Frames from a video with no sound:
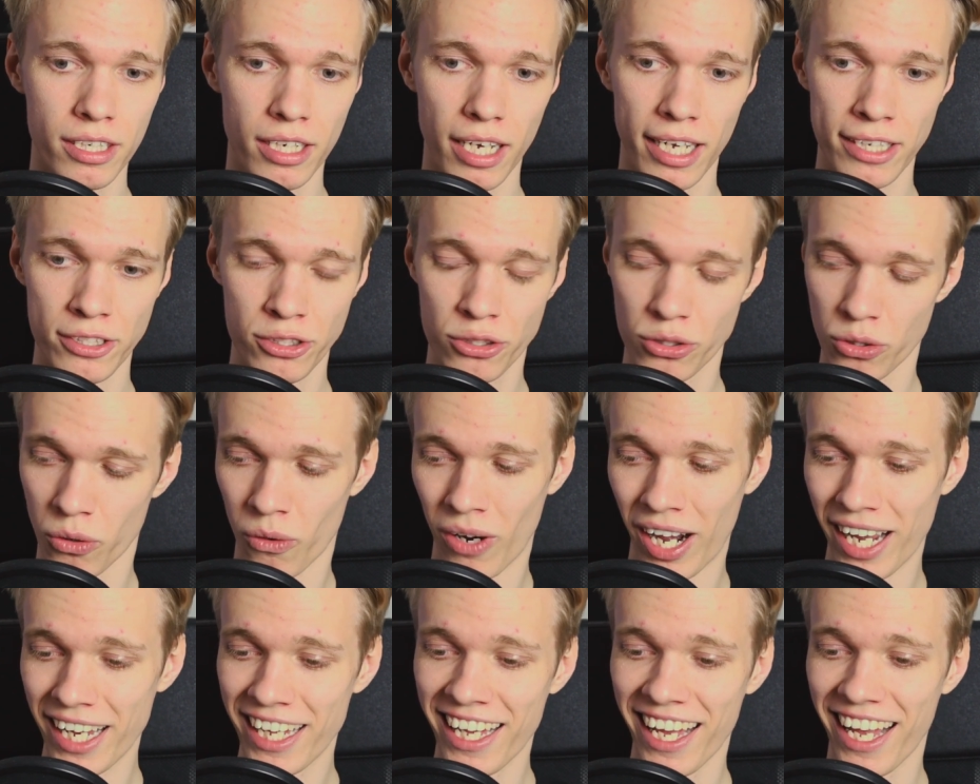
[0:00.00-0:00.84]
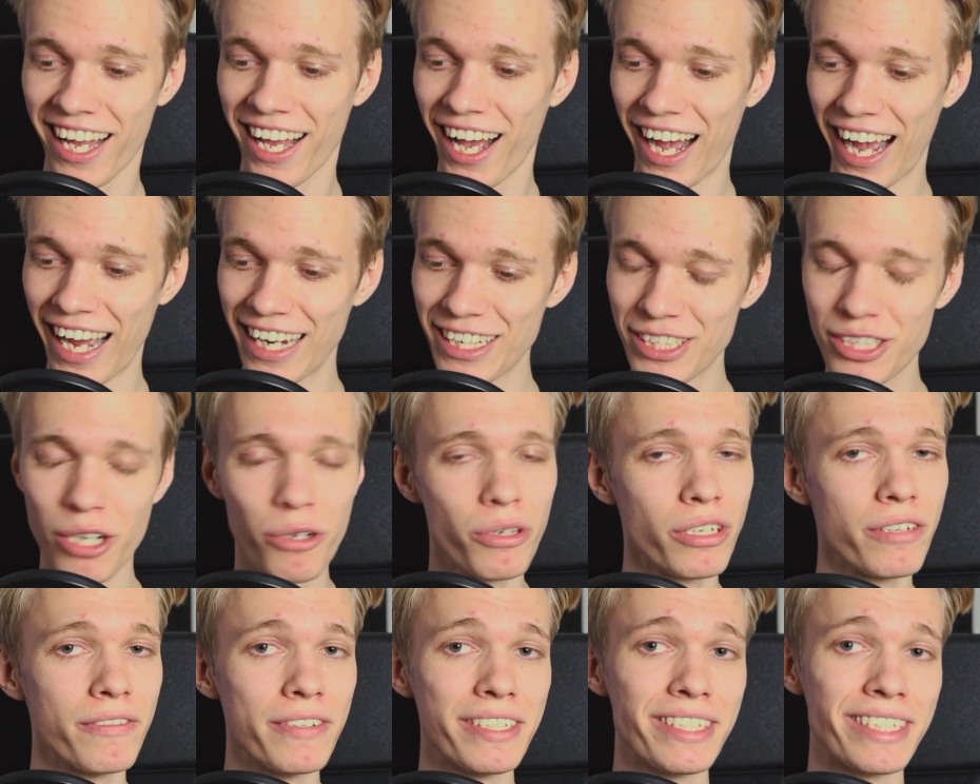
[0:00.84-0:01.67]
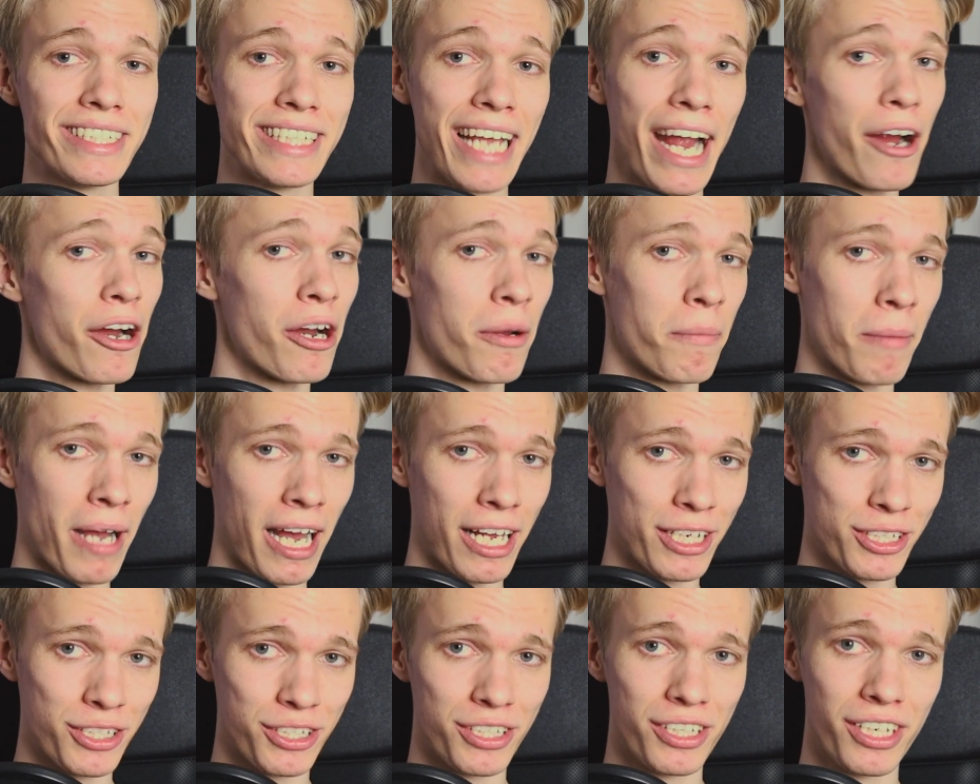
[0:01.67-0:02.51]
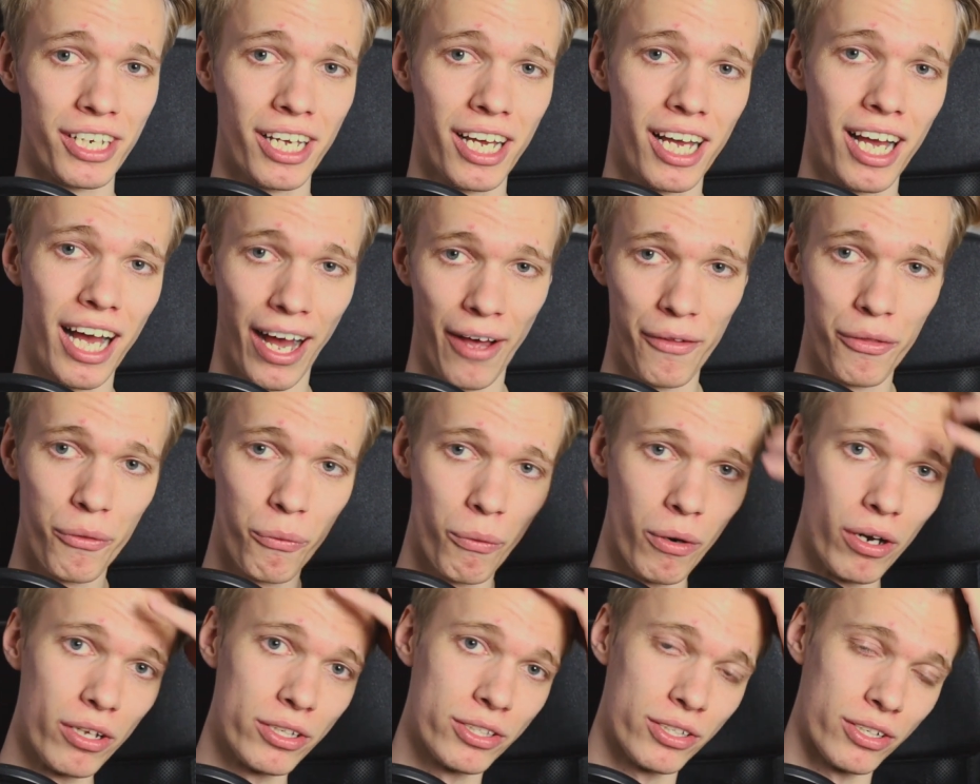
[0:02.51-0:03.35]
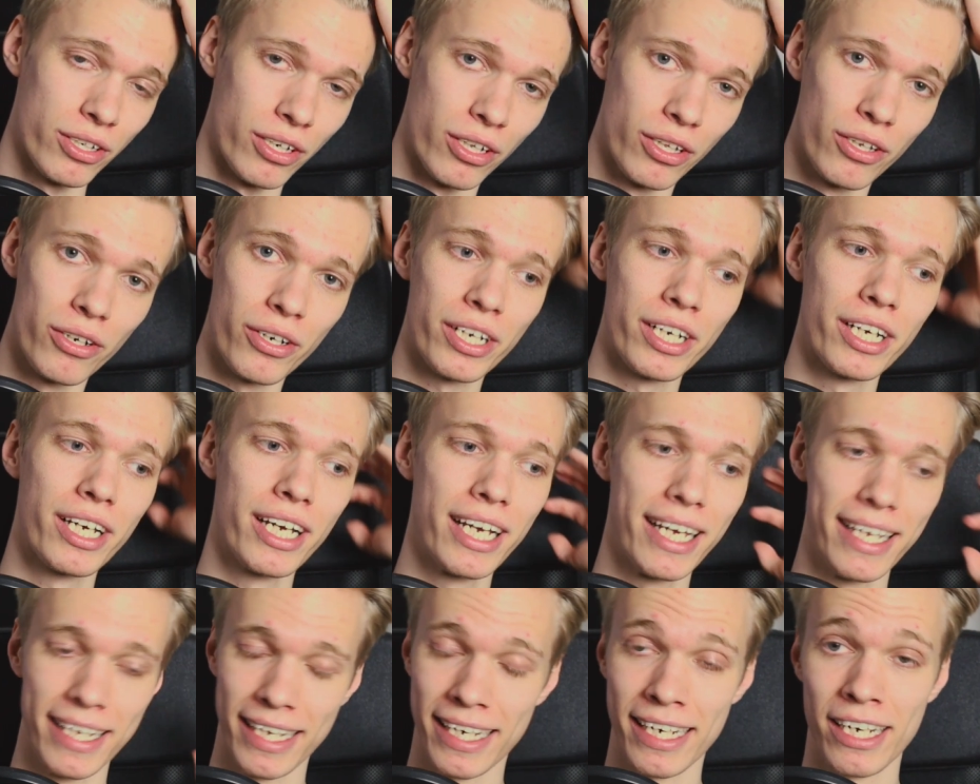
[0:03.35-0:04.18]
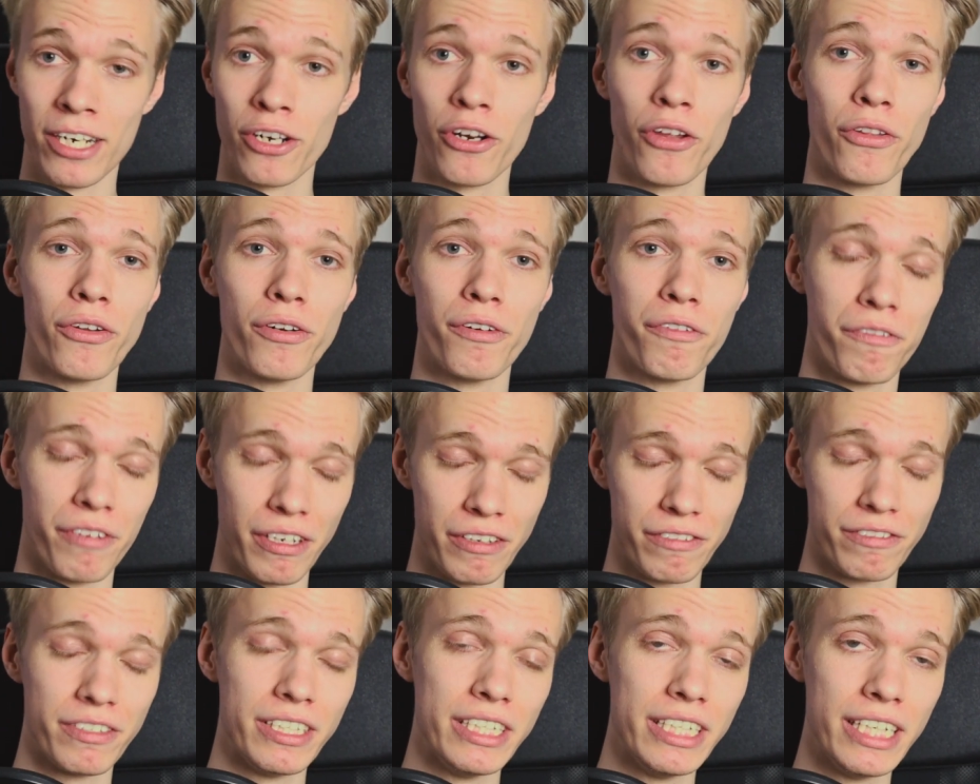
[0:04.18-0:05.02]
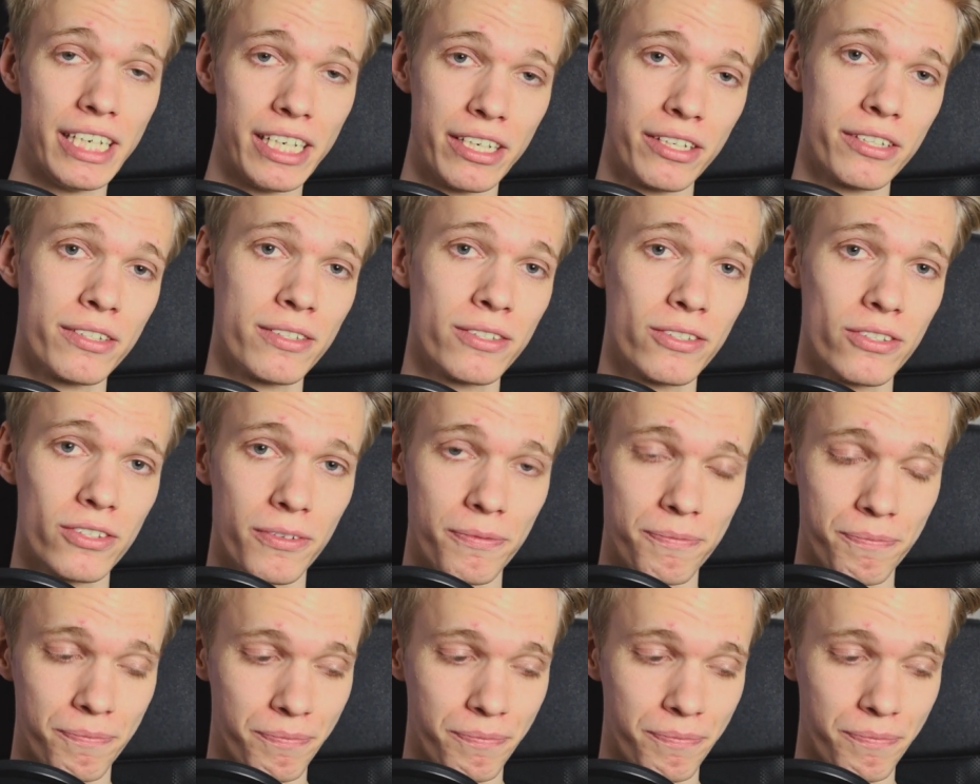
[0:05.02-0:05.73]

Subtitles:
And so I don't even dare imagine how the world's going to look in another 50 years.